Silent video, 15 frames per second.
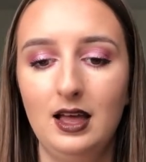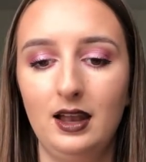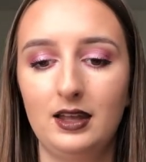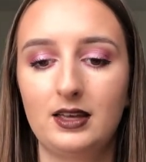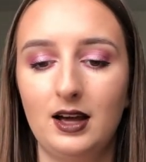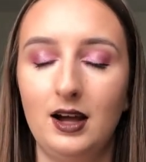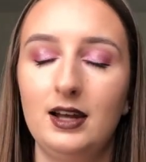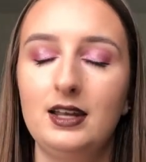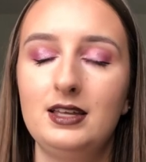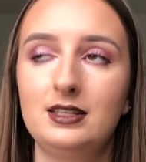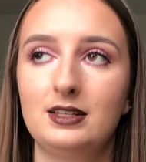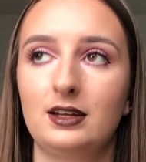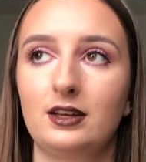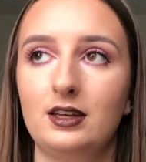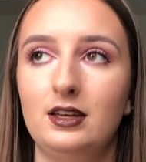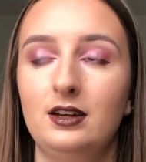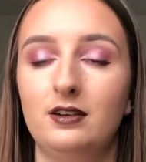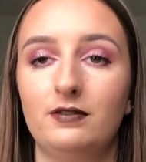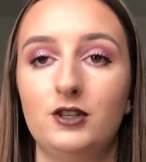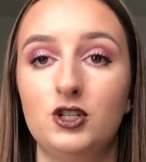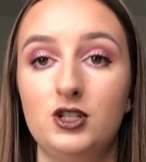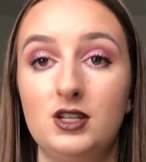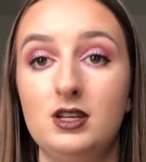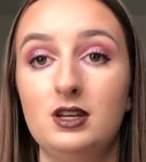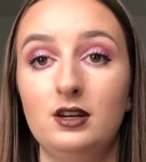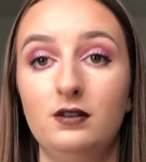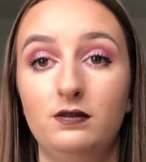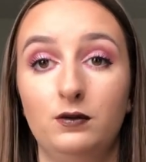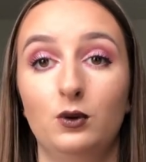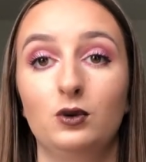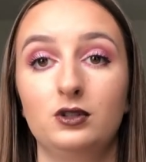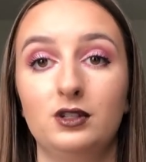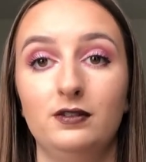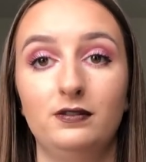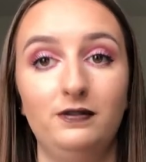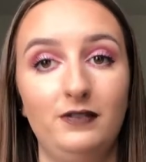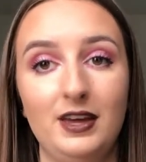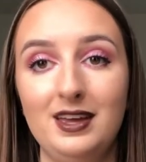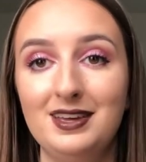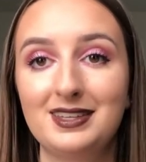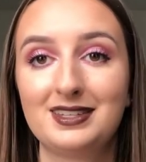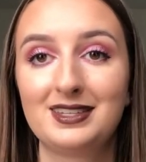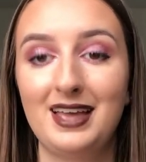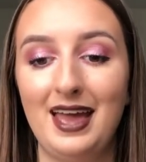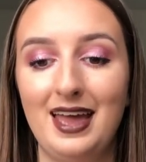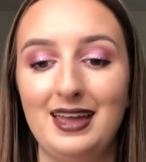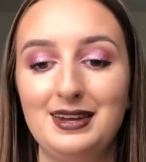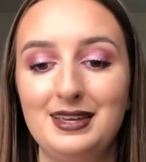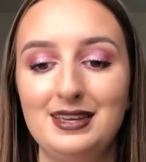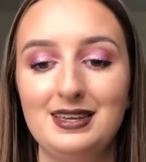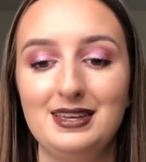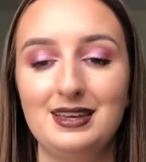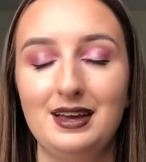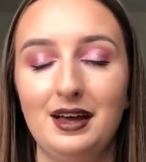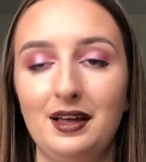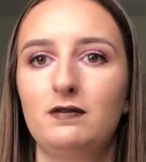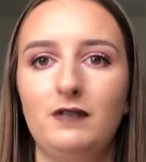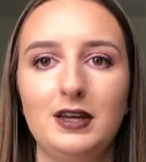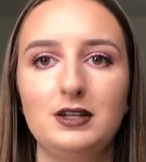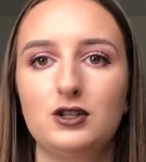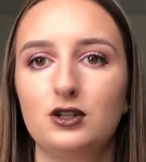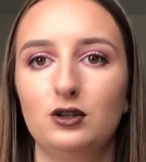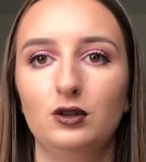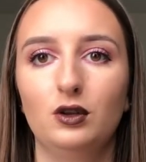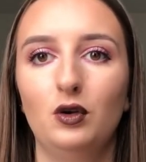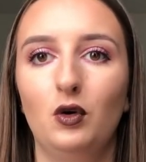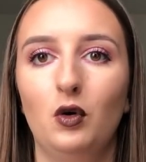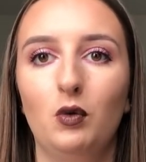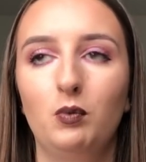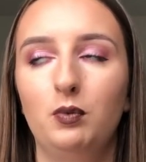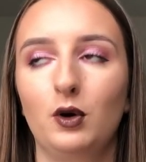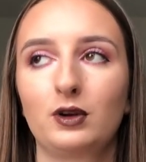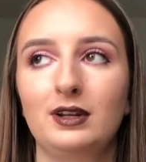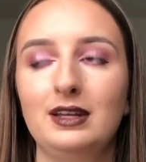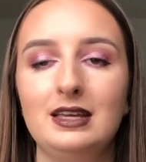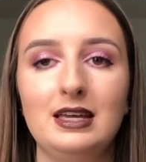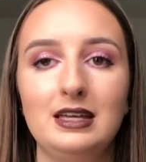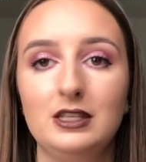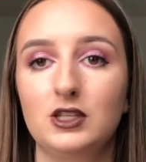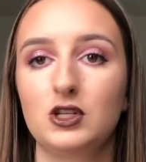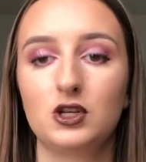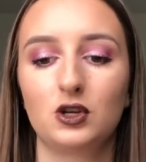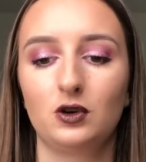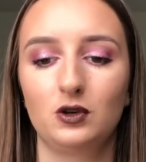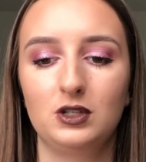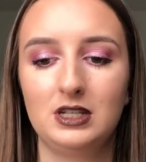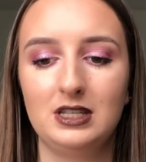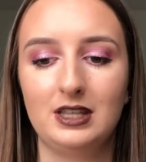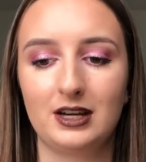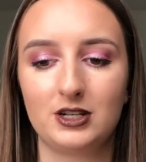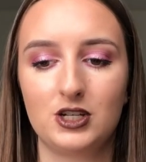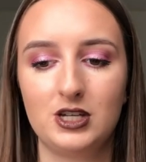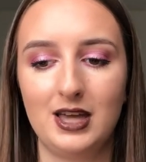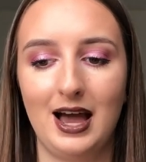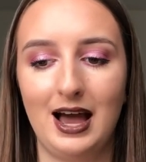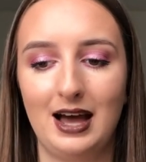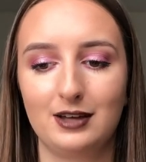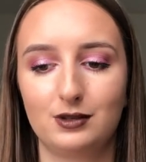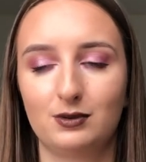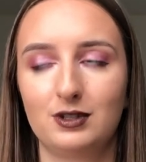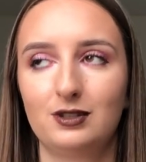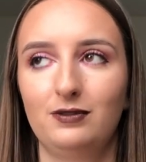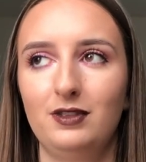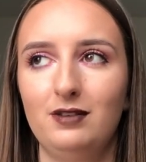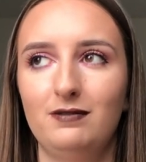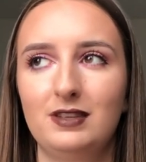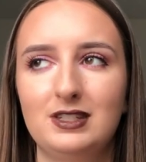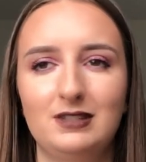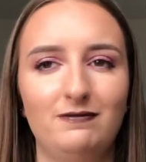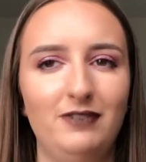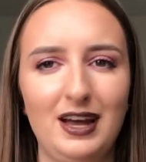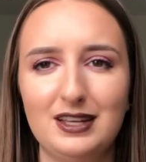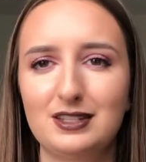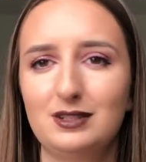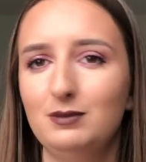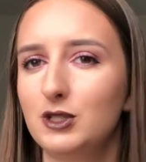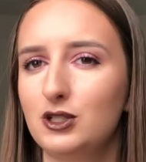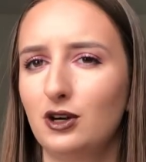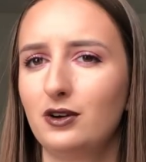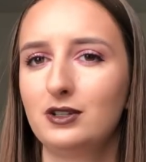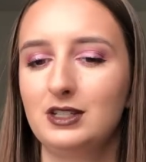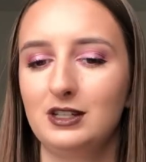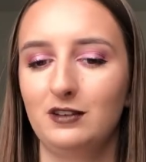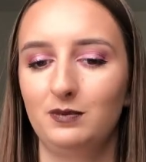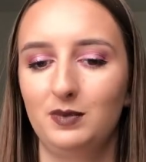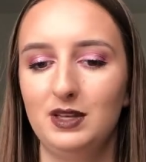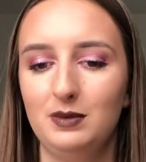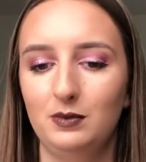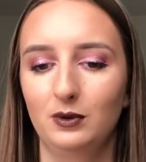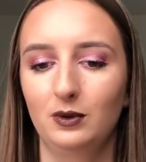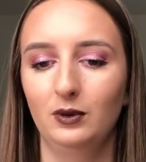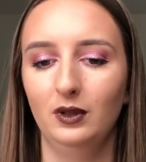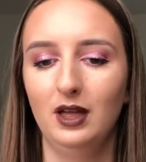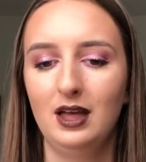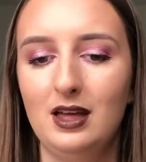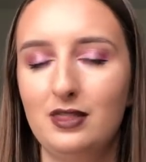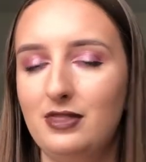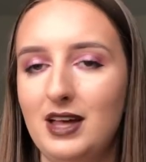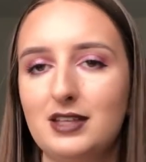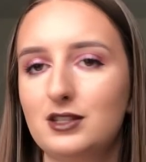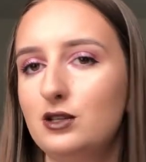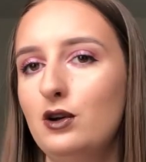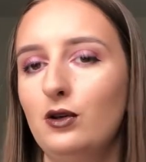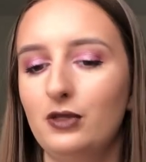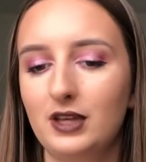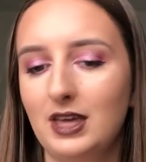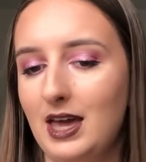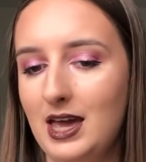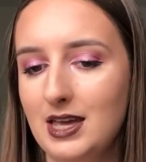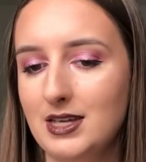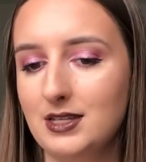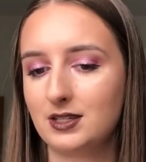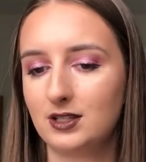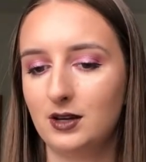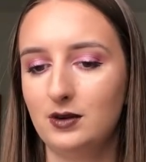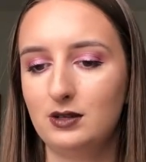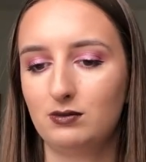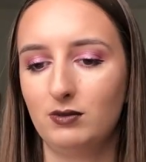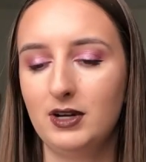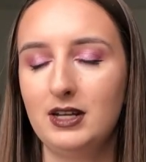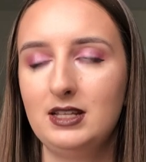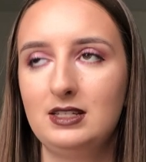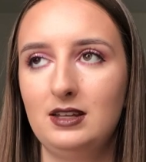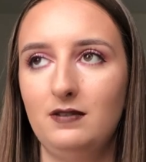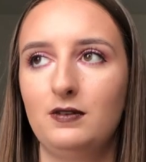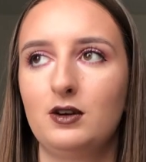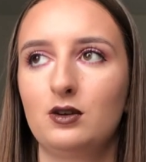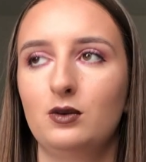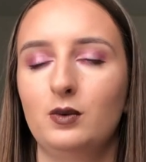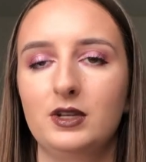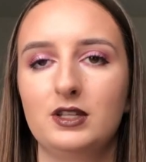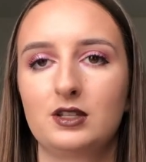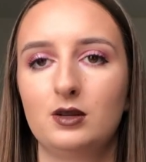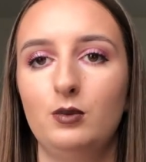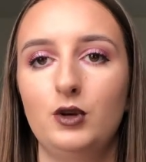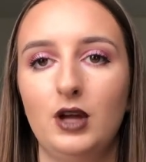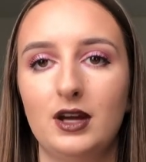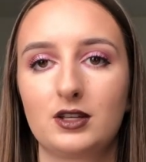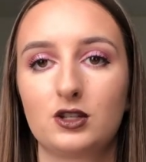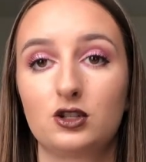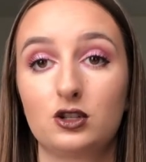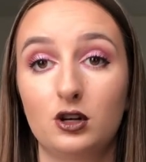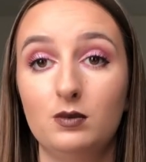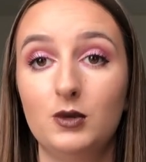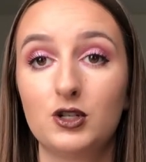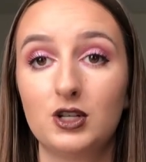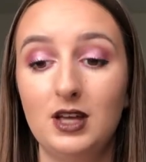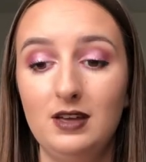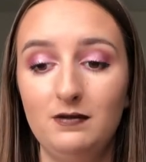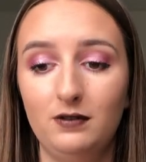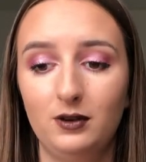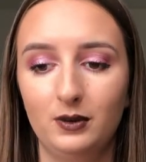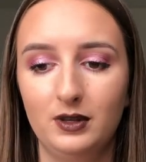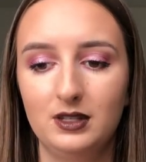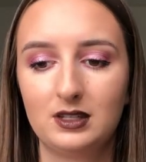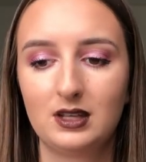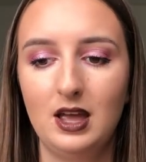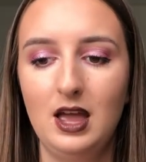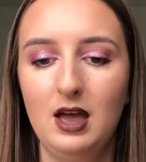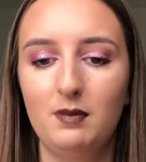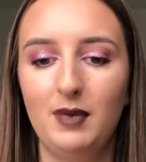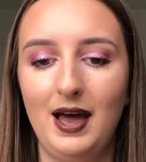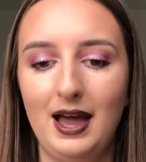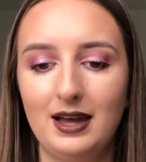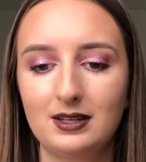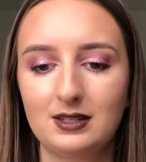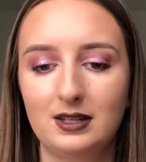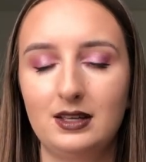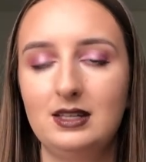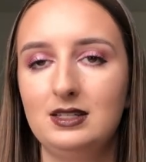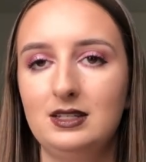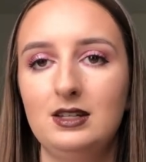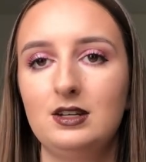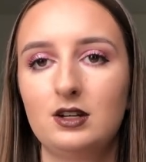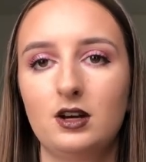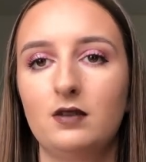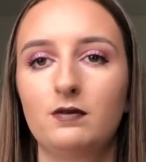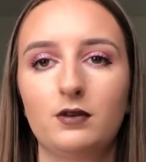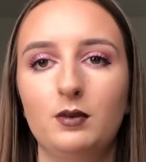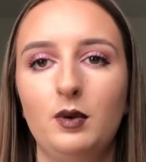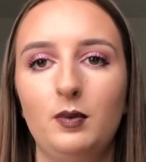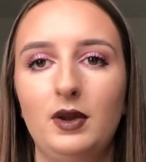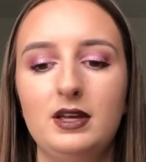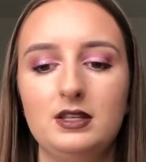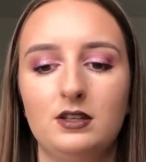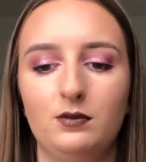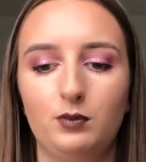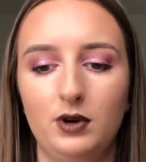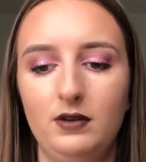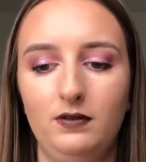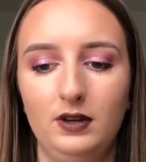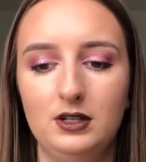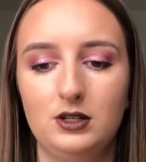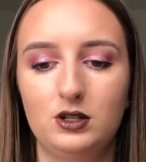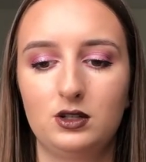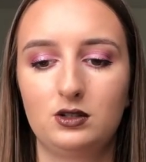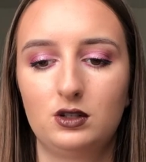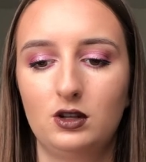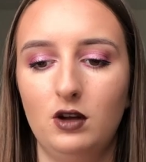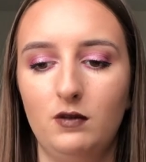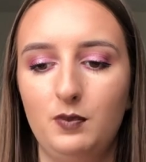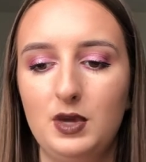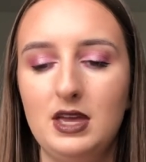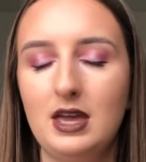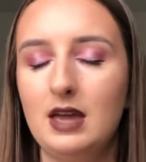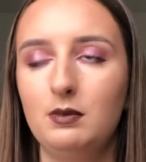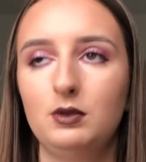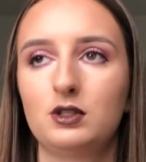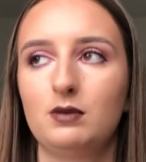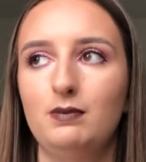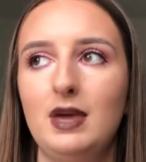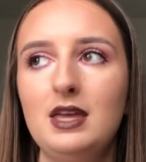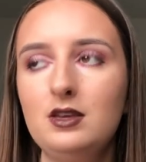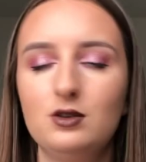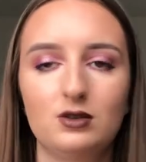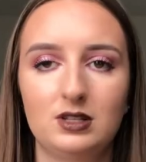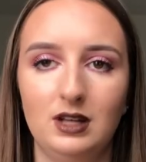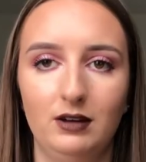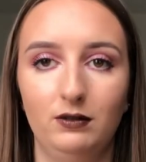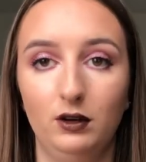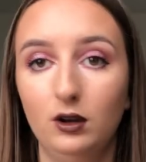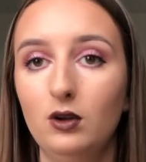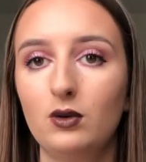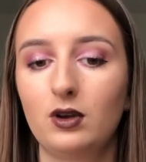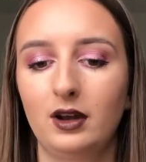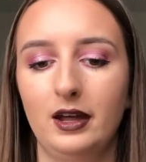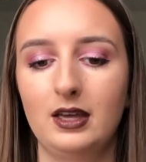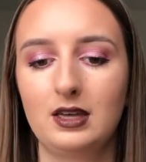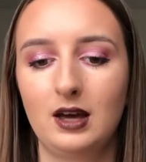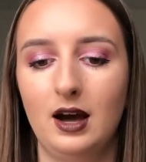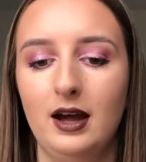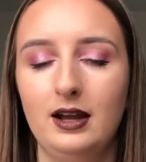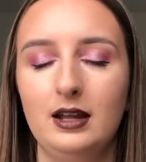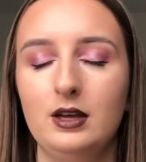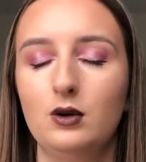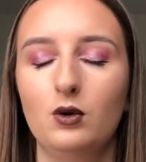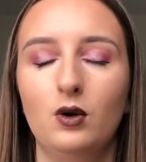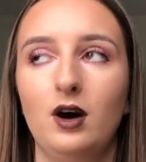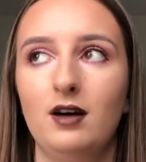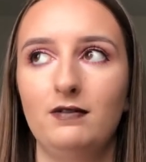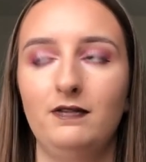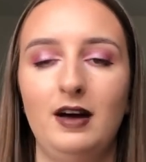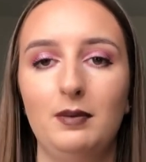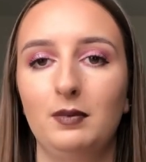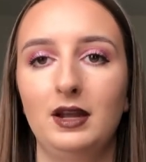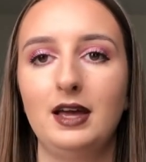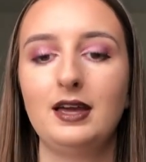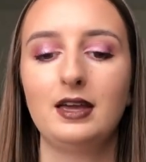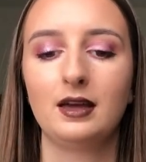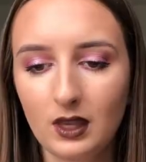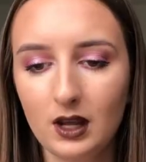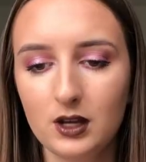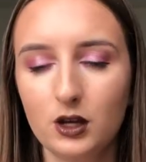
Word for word: Like, Kylie is lucky enough that she can afford to fix any facial or bodily insecurity that she has, whereas for the vast majority of people, that's not the case. So it's really difficult when someone has so much influence but acts like it didn't come from a place of privilege of being able to make yourself look like Kylie or her family.